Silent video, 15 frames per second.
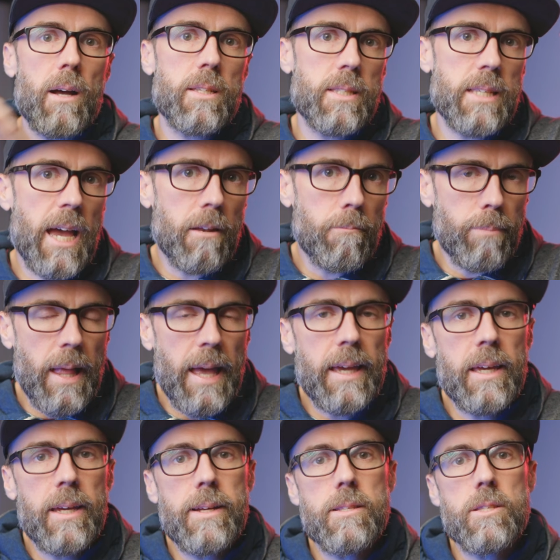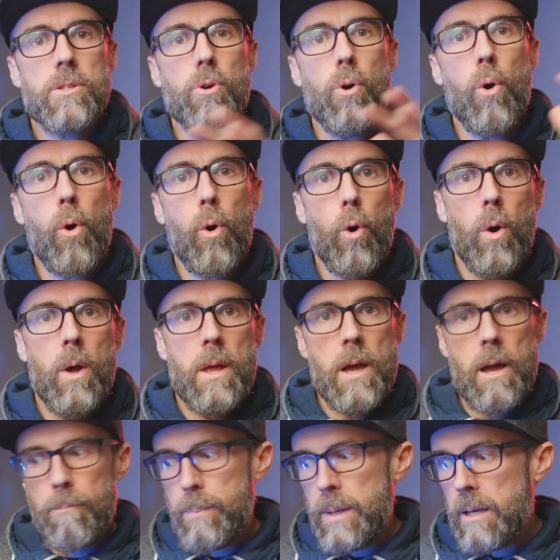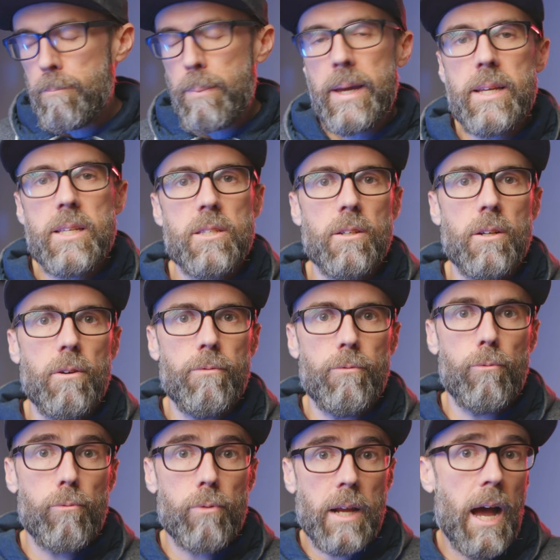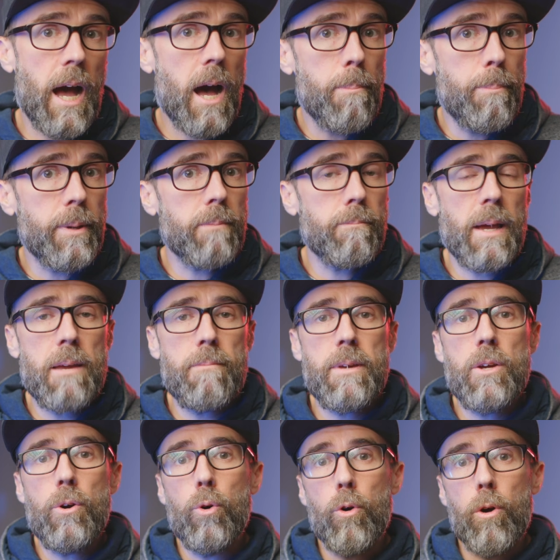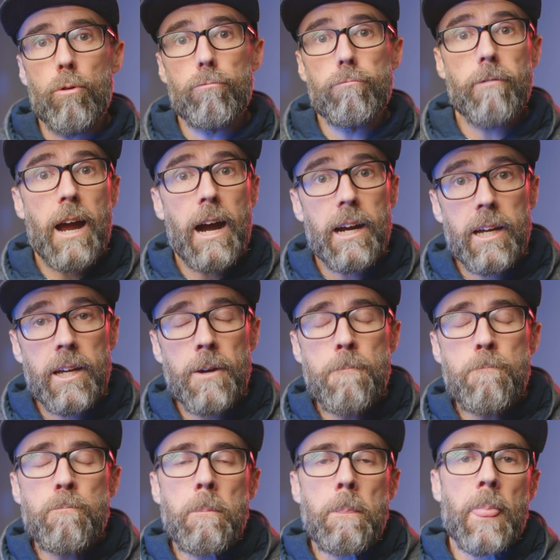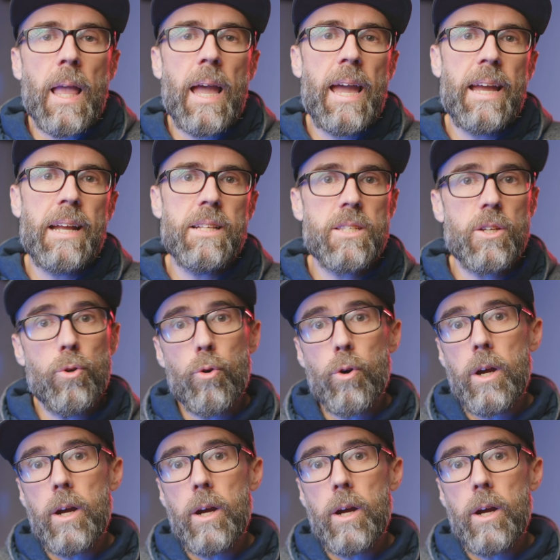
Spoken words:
sound blankets or a big piece of carpet maybe, or a rug or